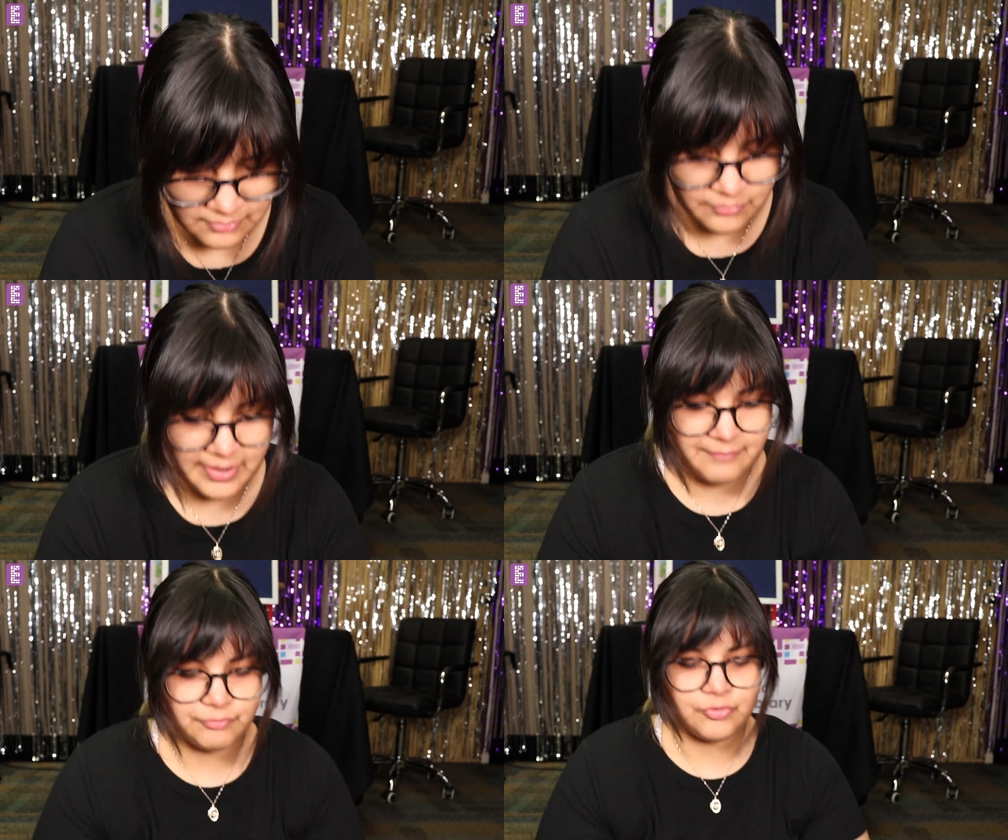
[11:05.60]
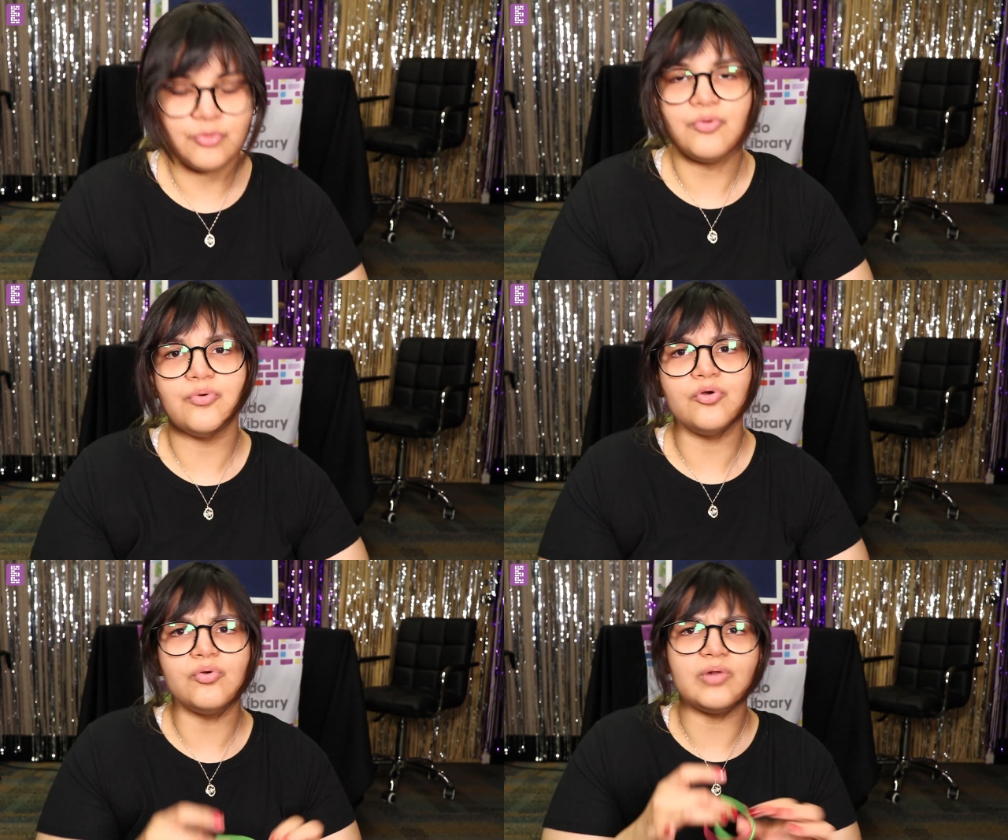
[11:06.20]
You have
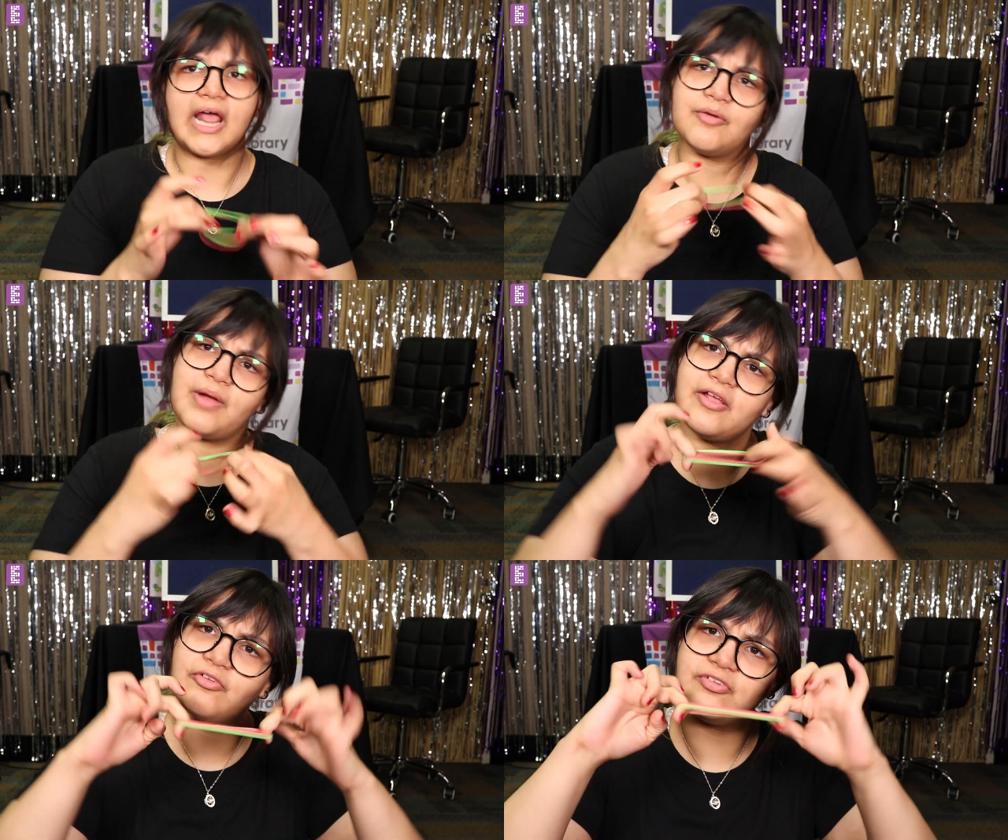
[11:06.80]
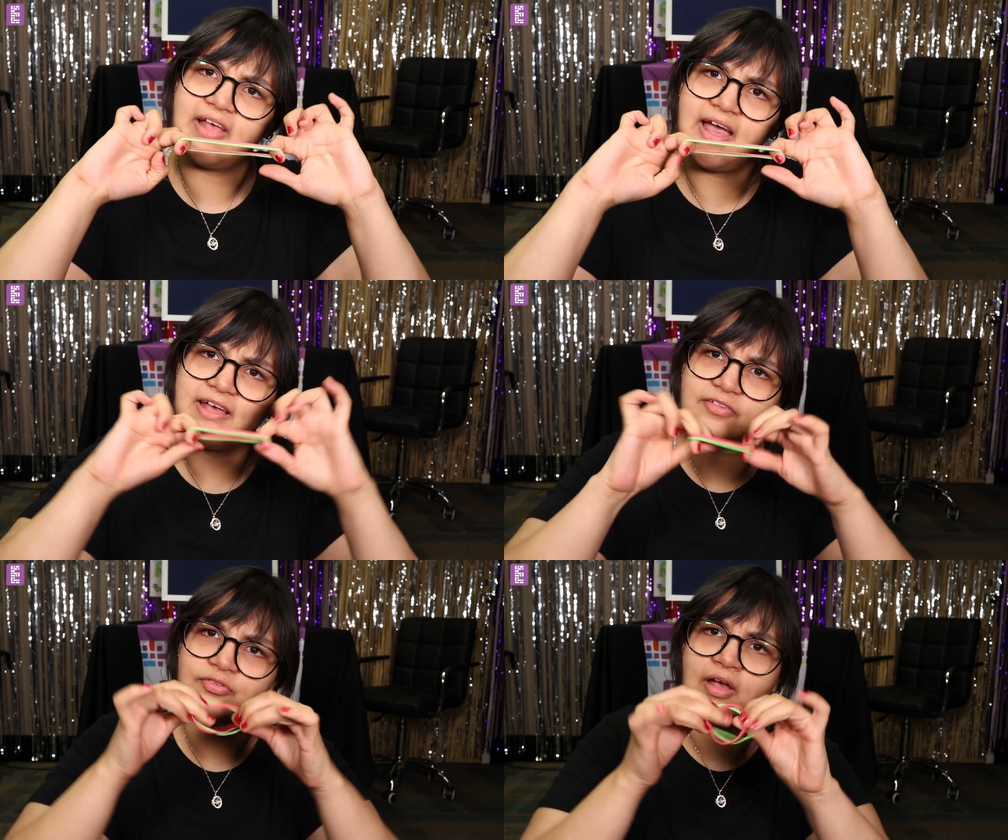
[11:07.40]
2 like regular
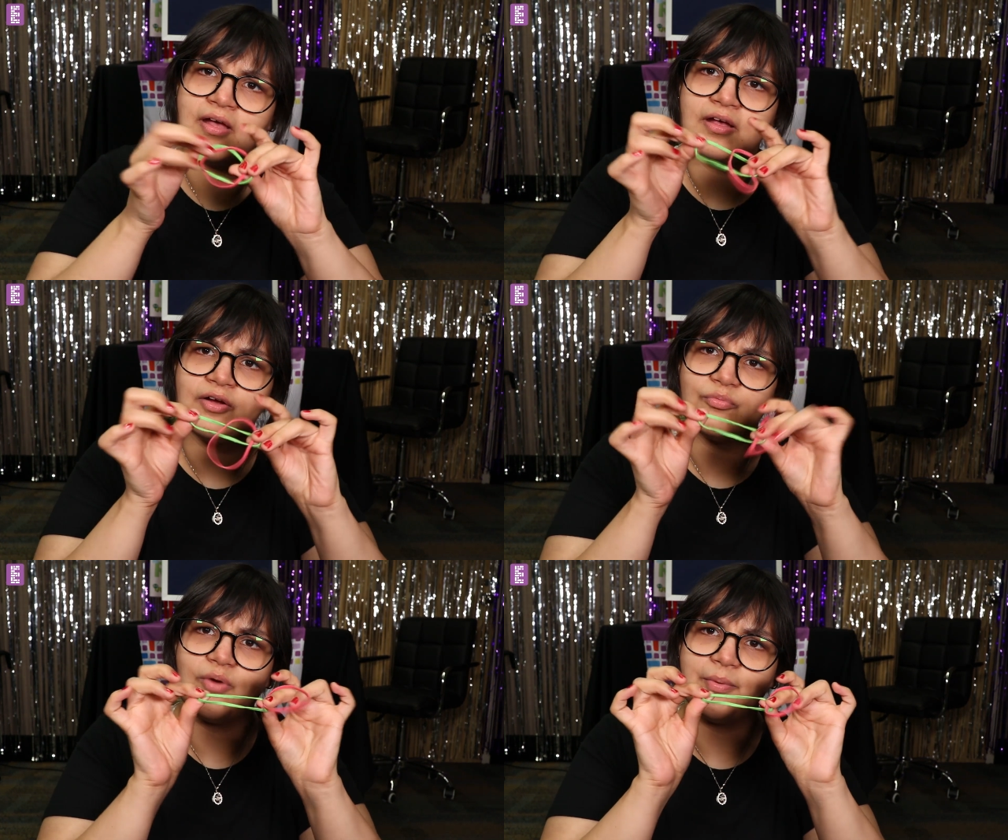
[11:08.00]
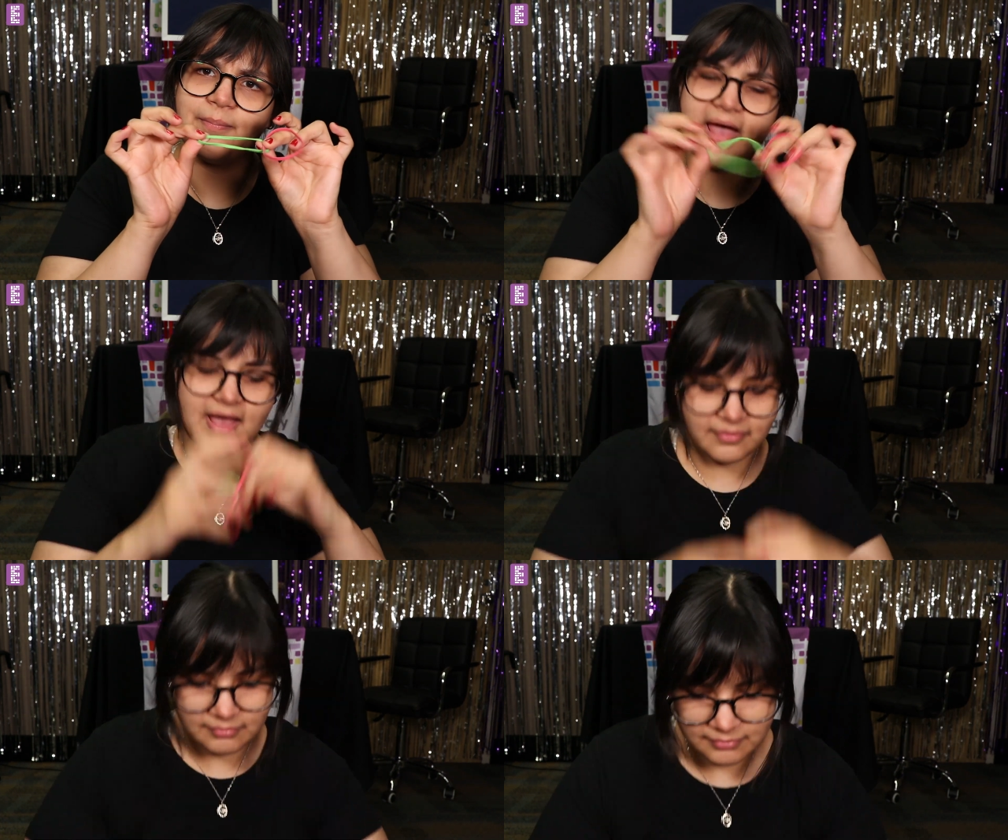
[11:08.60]
size rubber
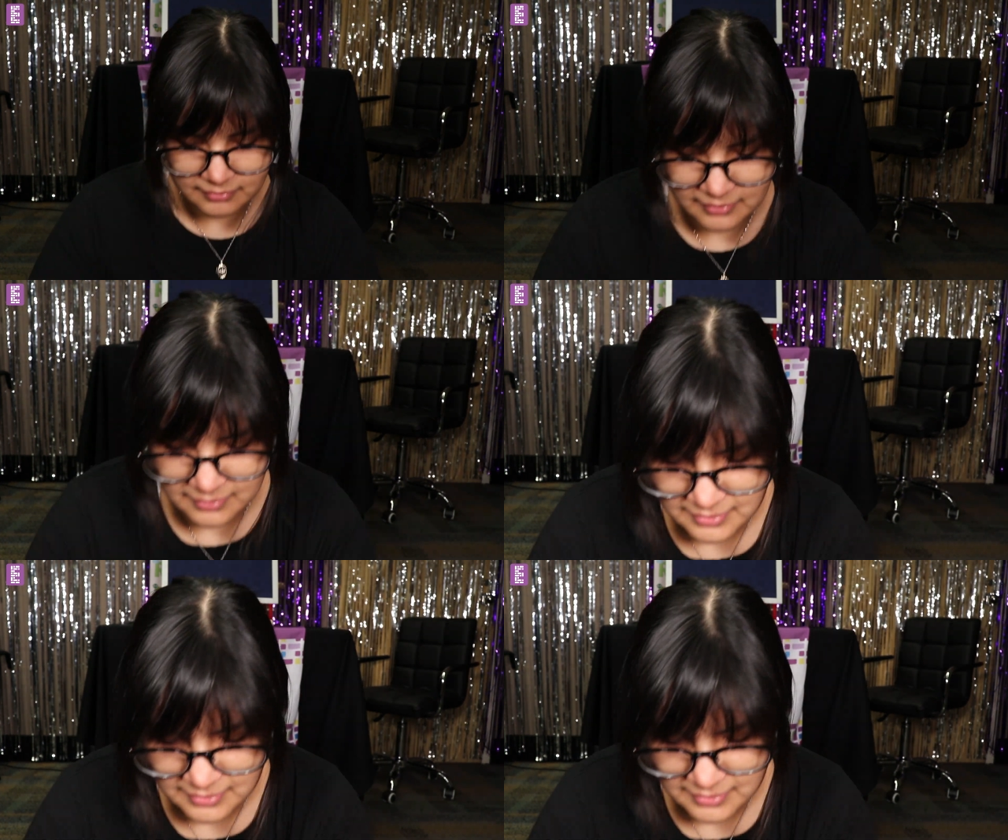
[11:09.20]
bands,